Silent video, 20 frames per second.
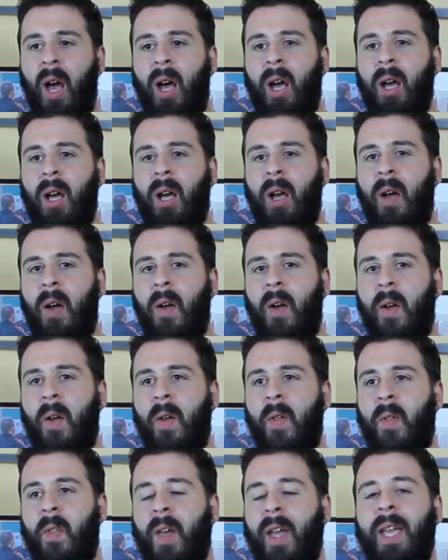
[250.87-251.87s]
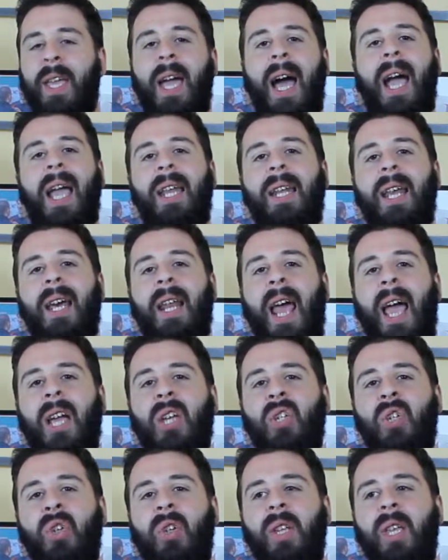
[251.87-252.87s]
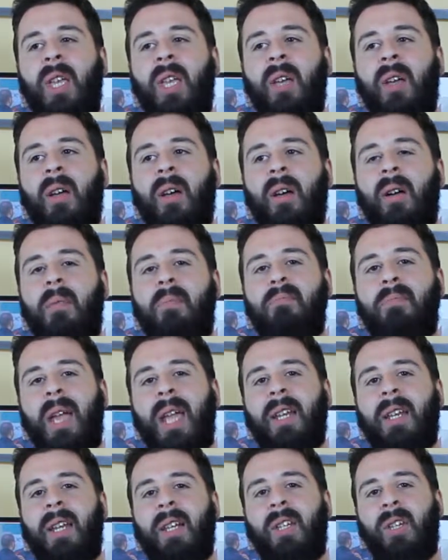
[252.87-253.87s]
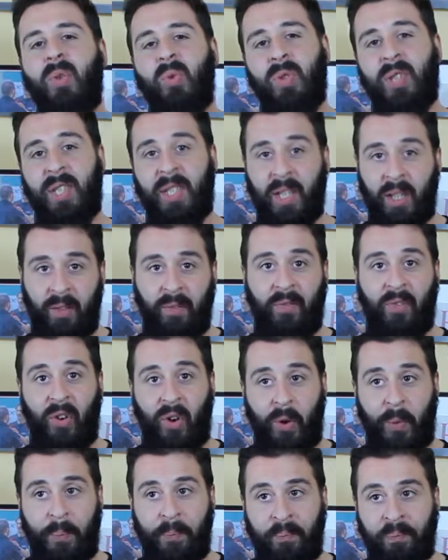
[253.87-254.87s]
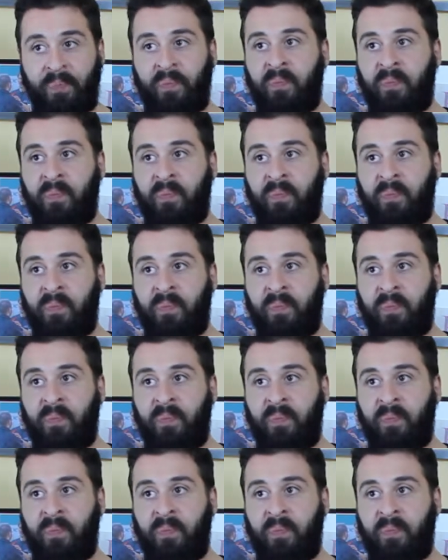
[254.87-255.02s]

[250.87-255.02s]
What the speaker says: The guy that actually made it to silver